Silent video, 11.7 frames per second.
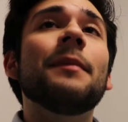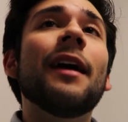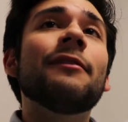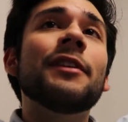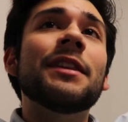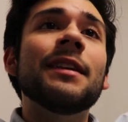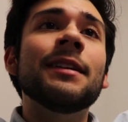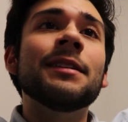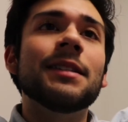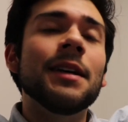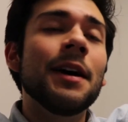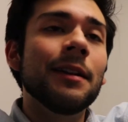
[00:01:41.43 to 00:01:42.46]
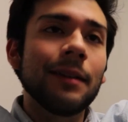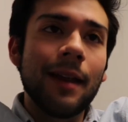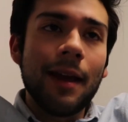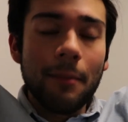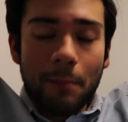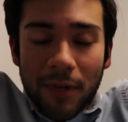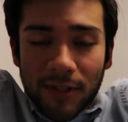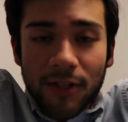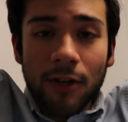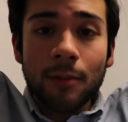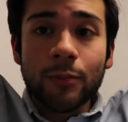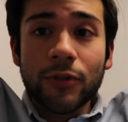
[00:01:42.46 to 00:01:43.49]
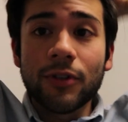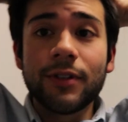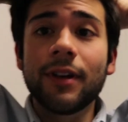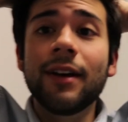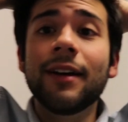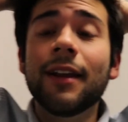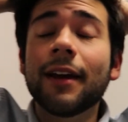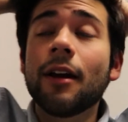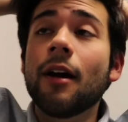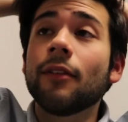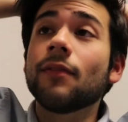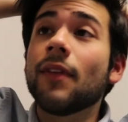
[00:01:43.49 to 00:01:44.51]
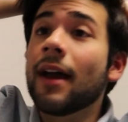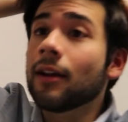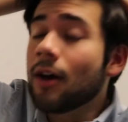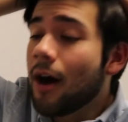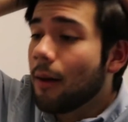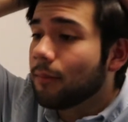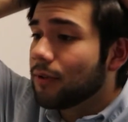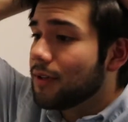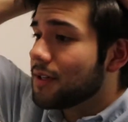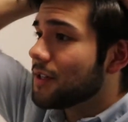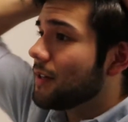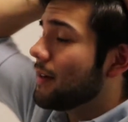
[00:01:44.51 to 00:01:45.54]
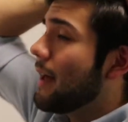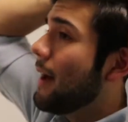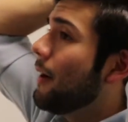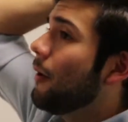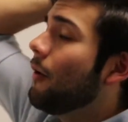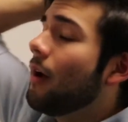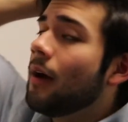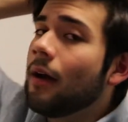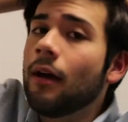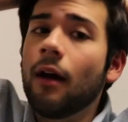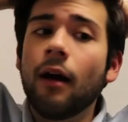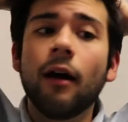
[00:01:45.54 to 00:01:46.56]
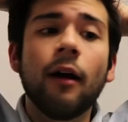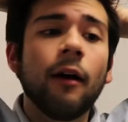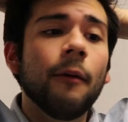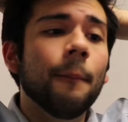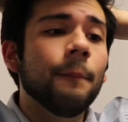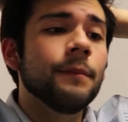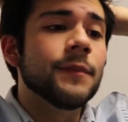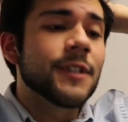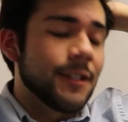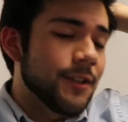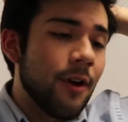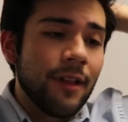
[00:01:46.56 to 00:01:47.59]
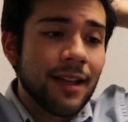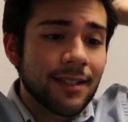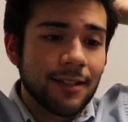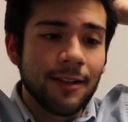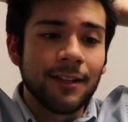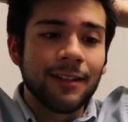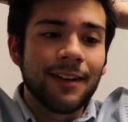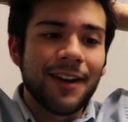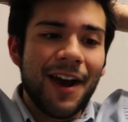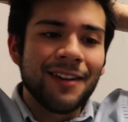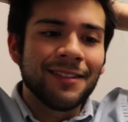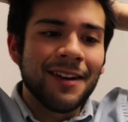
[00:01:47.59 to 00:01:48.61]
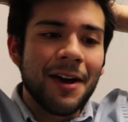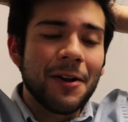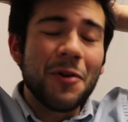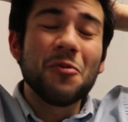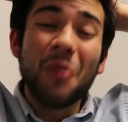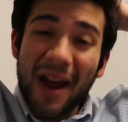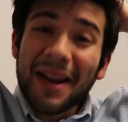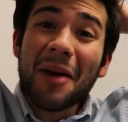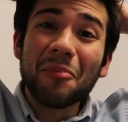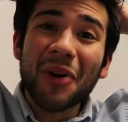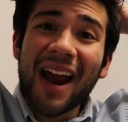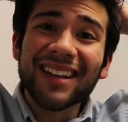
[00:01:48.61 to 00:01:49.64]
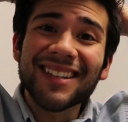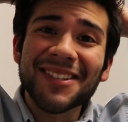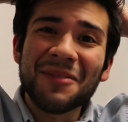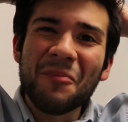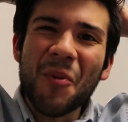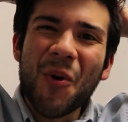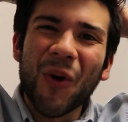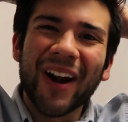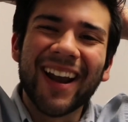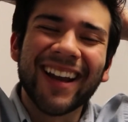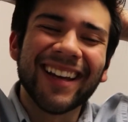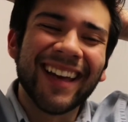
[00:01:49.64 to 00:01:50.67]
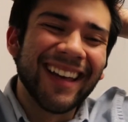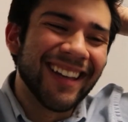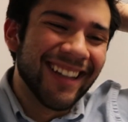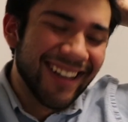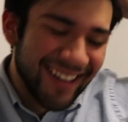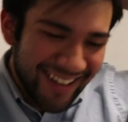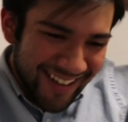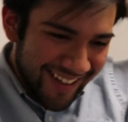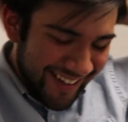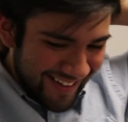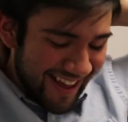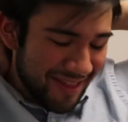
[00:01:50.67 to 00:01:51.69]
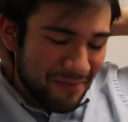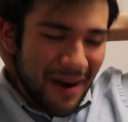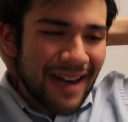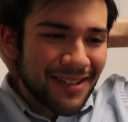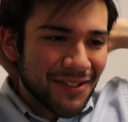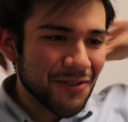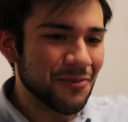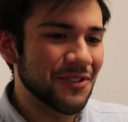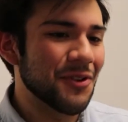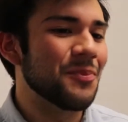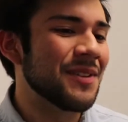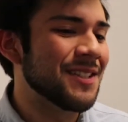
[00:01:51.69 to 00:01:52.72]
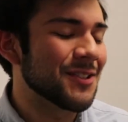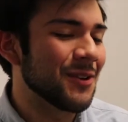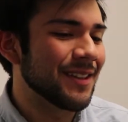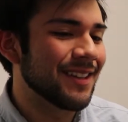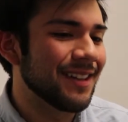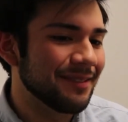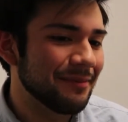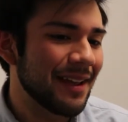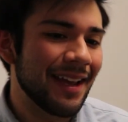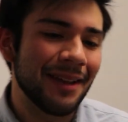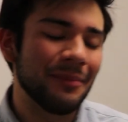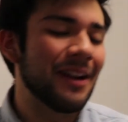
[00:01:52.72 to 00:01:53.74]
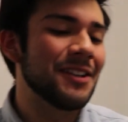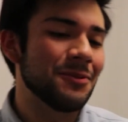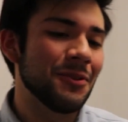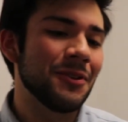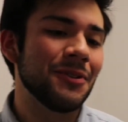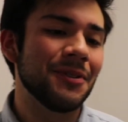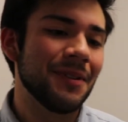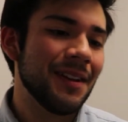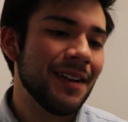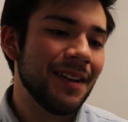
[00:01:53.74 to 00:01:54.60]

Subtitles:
everything's done. Midterms are done. I got that accomplished. Now, since all that's done, I thought, why not practice some more? Yeah, the practice room is open, so I thought, hey, might as well